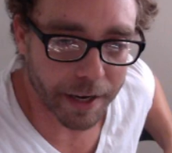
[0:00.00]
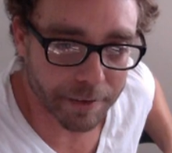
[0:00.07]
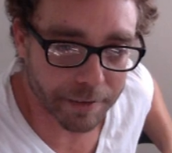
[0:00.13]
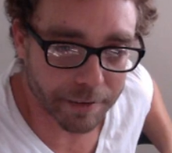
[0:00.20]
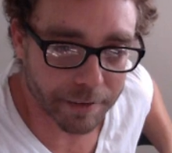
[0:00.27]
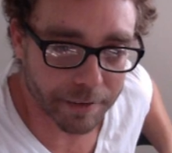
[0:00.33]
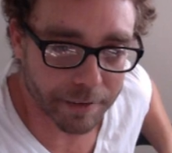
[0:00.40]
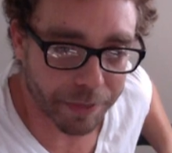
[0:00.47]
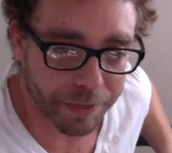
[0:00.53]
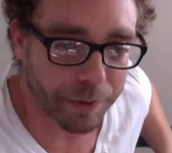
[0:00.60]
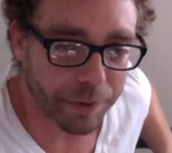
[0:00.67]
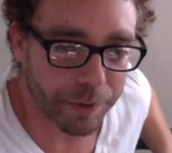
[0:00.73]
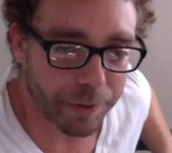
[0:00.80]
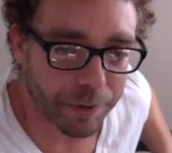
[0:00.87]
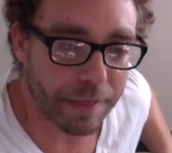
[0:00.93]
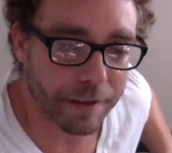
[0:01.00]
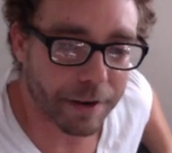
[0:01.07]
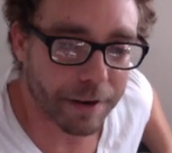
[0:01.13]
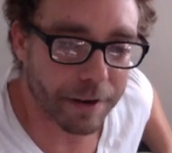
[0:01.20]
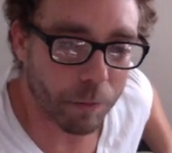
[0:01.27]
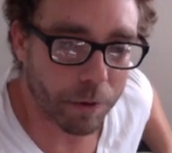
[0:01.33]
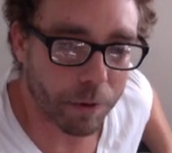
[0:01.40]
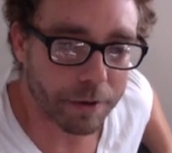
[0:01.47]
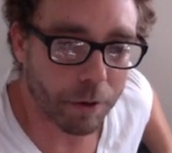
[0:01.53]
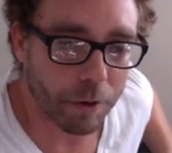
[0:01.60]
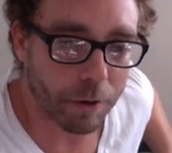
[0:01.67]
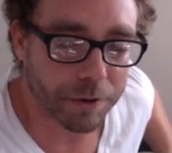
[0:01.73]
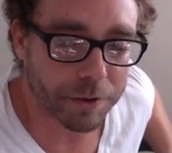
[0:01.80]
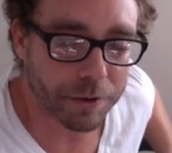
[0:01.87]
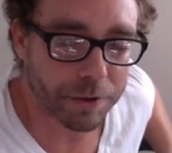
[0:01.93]
He's given a 3 and then a 1
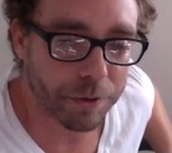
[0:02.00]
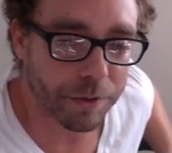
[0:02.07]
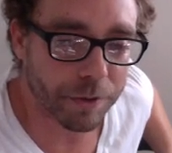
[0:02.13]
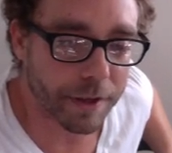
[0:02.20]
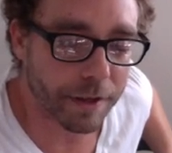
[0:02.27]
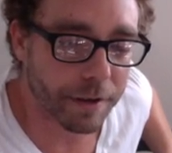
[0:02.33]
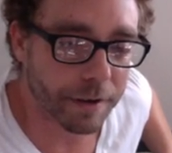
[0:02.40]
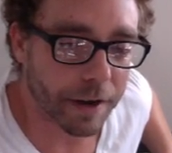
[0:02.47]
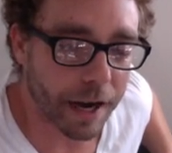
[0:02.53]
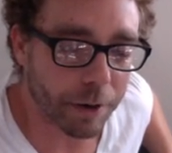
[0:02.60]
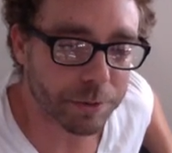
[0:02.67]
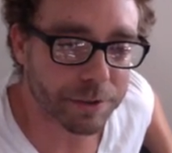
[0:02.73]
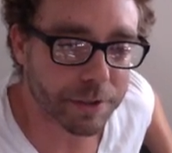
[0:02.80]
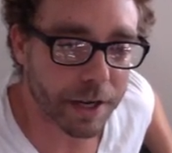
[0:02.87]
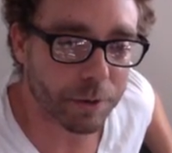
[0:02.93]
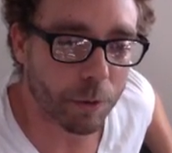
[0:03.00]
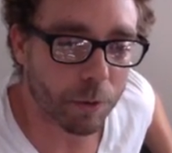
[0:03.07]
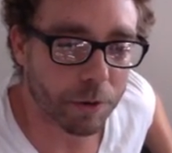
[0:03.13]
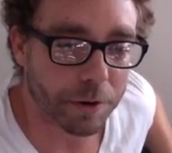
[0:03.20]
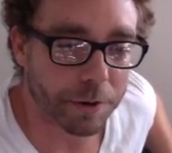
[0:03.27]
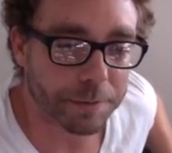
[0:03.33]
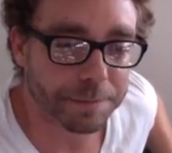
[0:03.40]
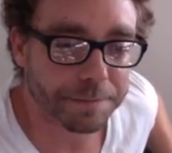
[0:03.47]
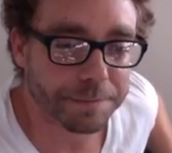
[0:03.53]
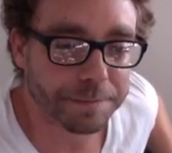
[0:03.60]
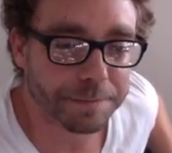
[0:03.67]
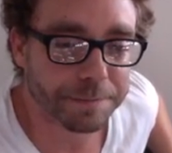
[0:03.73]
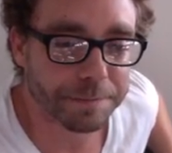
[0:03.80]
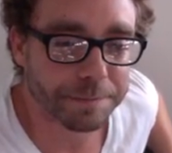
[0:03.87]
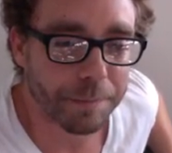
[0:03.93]
over to the outside corner.
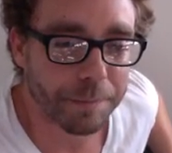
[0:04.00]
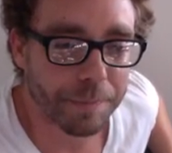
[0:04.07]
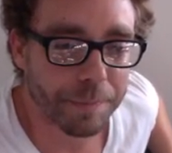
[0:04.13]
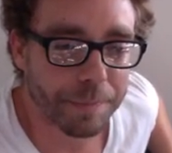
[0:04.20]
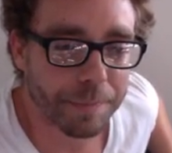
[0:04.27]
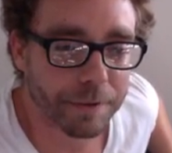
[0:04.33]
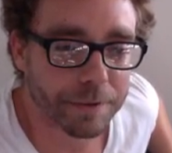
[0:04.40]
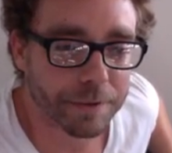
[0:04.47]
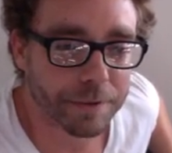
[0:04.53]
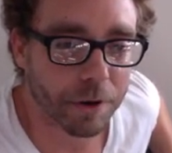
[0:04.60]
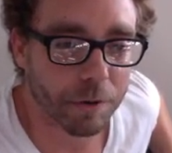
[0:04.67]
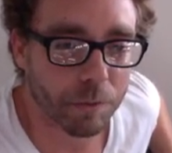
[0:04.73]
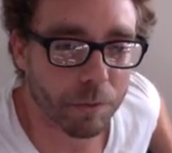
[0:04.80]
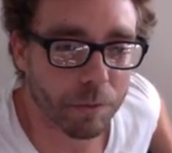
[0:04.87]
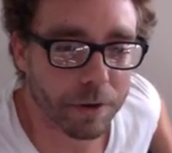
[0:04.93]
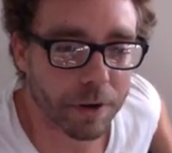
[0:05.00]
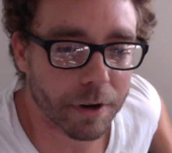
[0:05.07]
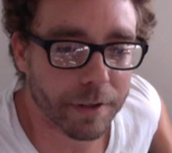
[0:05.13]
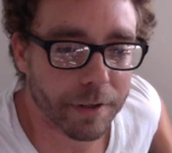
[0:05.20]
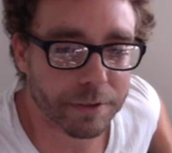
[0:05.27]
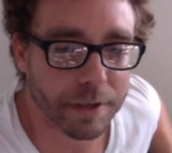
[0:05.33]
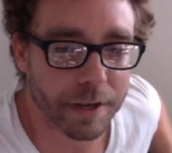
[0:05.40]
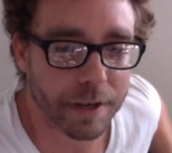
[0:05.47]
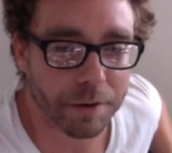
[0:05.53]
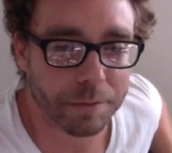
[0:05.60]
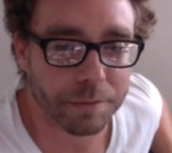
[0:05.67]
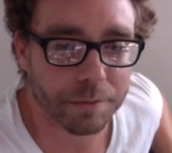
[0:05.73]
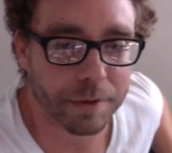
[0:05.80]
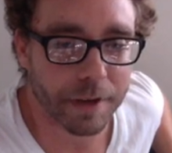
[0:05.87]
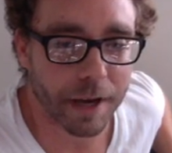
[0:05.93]
So 1 on the out.
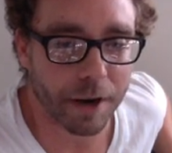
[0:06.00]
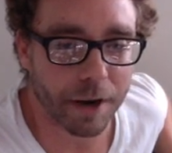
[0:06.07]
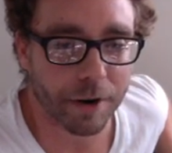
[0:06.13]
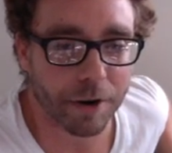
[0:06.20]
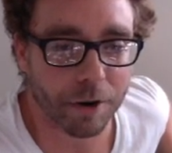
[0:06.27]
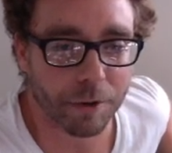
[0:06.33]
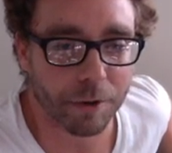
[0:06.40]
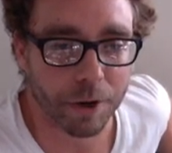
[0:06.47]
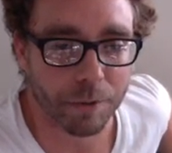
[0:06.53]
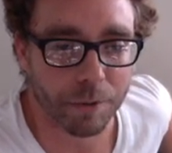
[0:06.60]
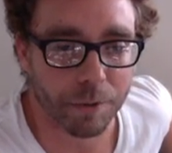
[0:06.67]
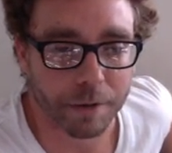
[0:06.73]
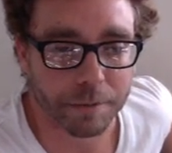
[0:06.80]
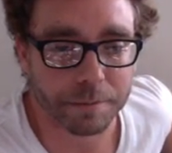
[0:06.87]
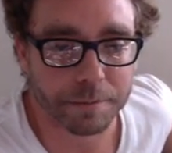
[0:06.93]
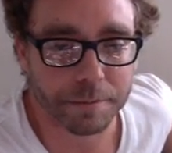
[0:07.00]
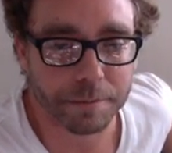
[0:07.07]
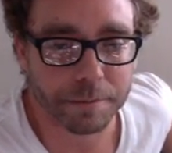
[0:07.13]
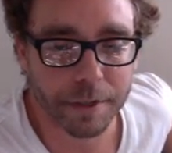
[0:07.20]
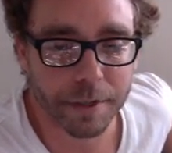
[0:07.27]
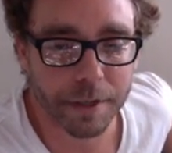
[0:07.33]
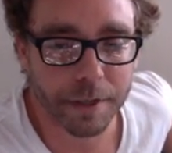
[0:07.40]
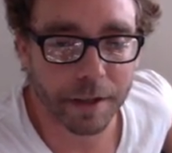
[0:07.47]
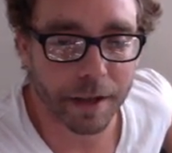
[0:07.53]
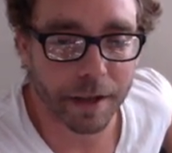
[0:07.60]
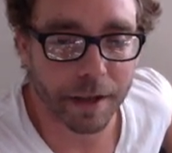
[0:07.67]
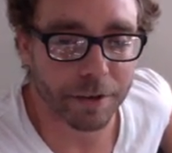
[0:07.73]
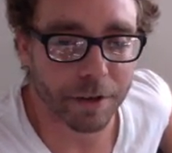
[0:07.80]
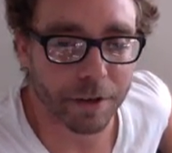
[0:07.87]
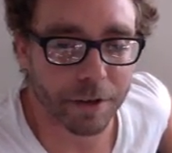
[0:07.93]
Now I don't know what's going on. They
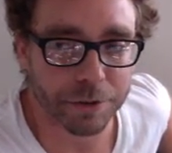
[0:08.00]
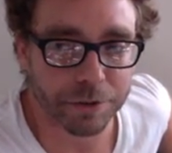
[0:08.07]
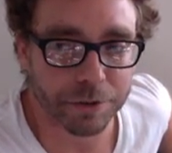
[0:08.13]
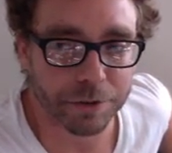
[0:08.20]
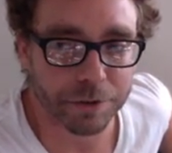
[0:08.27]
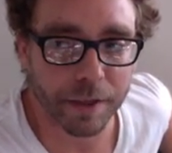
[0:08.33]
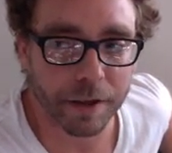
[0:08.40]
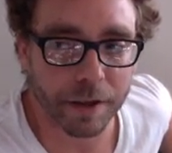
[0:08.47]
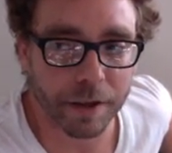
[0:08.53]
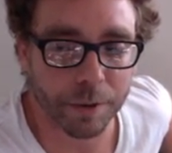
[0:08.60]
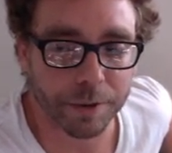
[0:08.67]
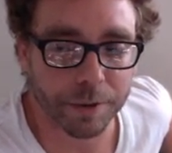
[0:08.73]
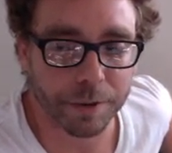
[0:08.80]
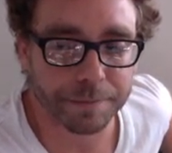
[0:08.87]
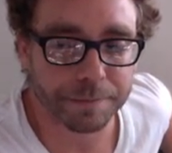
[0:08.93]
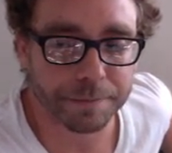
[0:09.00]
got a double screen thing going.